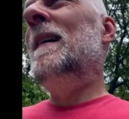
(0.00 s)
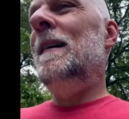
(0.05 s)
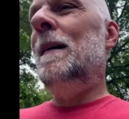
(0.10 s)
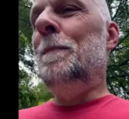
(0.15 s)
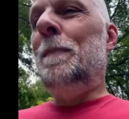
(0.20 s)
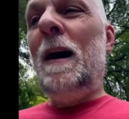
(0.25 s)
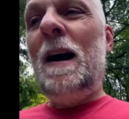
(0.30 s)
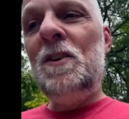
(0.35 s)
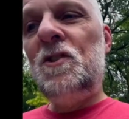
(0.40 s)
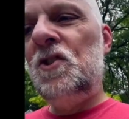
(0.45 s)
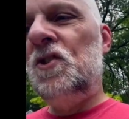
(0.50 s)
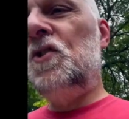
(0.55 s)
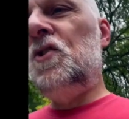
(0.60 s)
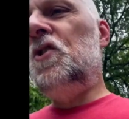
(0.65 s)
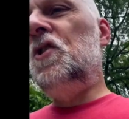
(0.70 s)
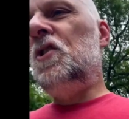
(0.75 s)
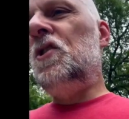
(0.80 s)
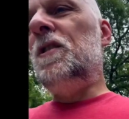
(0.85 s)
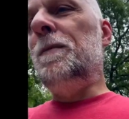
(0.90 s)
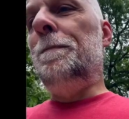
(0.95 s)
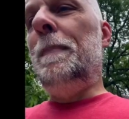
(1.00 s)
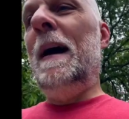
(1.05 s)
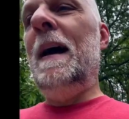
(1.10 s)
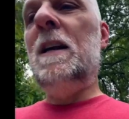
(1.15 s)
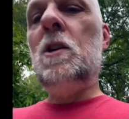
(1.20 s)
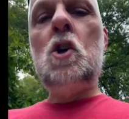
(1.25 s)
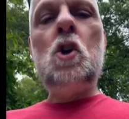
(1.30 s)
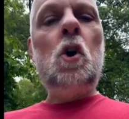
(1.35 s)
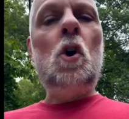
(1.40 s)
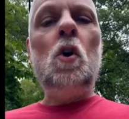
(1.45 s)
Boxes are just a bad
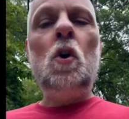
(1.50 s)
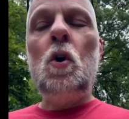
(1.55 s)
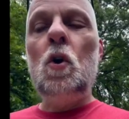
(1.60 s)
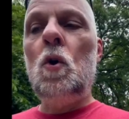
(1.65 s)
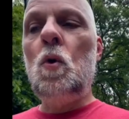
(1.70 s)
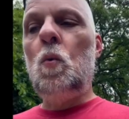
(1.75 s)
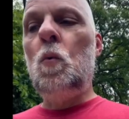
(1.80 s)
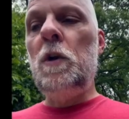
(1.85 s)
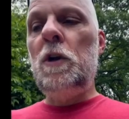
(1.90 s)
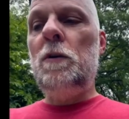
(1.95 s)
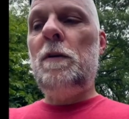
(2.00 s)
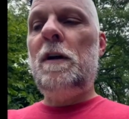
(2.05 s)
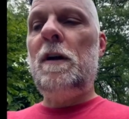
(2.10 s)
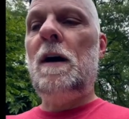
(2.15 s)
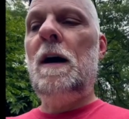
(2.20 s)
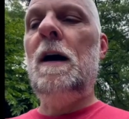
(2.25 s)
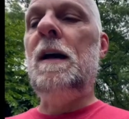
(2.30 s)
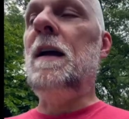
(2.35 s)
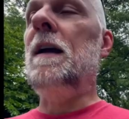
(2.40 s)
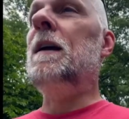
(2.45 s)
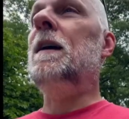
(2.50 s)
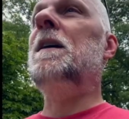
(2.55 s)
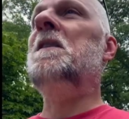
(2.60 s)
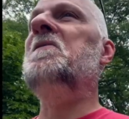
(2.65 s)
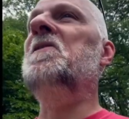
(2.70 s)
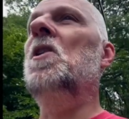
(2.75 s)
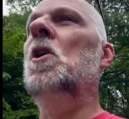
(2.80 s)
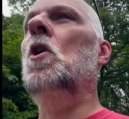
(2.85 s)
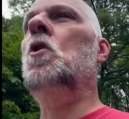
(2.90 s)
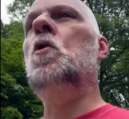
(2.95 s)
call when you're on a hike.
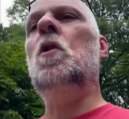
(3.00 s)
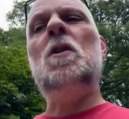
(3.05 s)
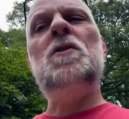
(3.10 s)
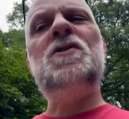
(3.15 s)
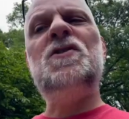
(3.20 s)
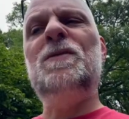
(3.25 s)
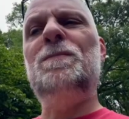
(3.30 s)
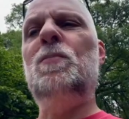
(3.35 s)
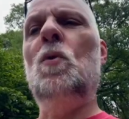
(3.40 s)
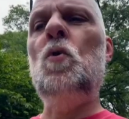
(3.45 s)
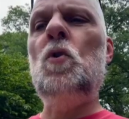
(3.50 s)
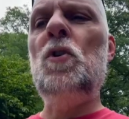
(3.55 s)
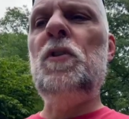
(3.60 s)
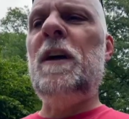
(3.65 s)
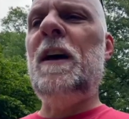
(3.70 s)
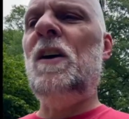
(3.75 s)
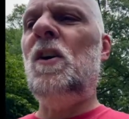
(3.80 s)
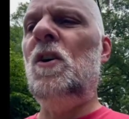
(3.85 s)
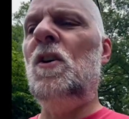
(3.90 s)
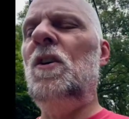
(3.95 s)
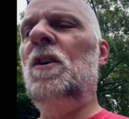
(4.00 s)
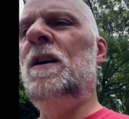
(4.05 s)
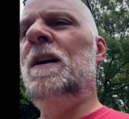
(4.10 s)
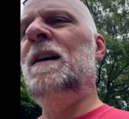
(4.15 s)
Across the board they are.